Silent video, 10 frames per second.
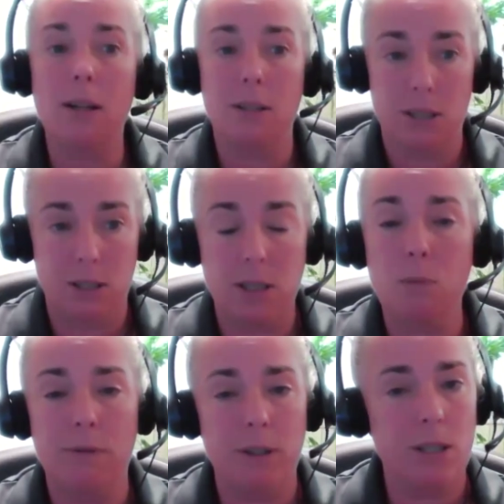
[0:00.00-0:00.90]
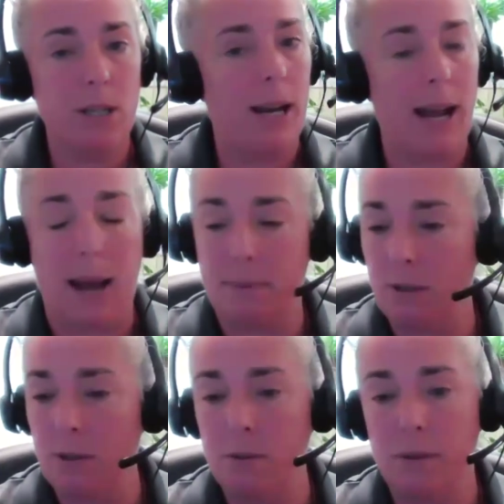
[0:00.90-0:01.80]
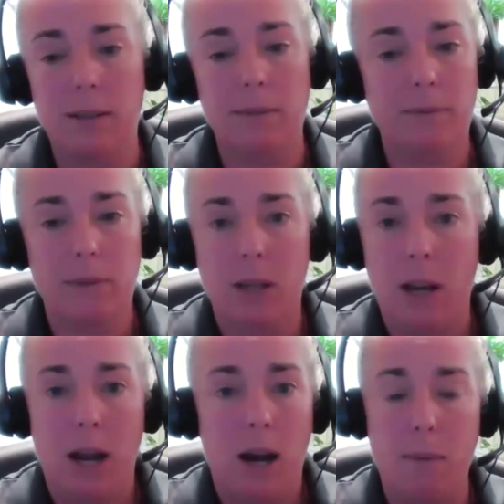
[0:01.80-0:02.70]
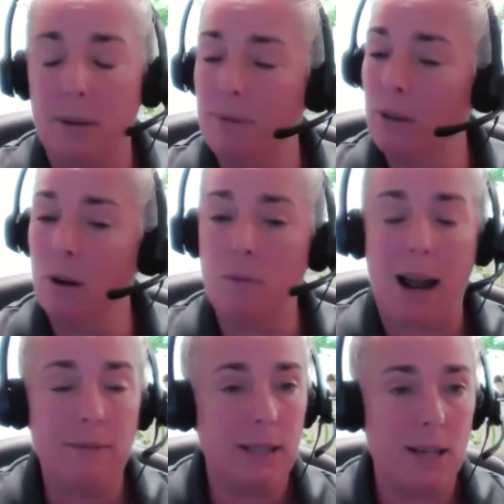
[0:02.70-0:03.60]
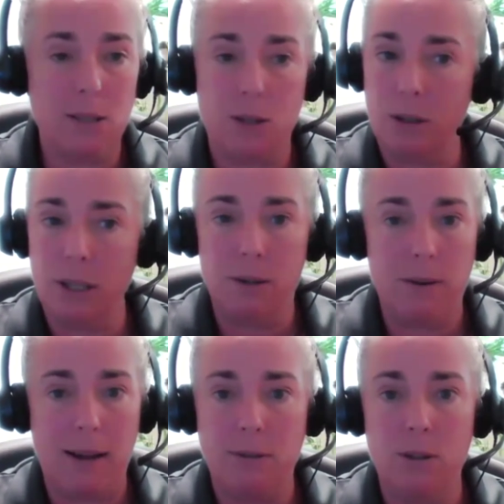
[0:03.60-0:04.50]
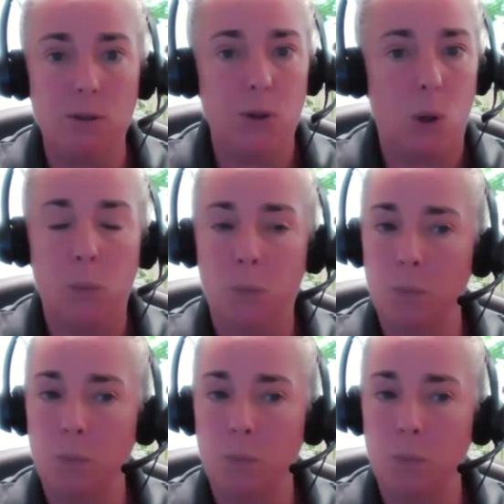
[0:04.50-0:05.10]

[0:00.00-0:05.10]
assisted move-in day, absolutely. If they're arriving as an early arrival, no.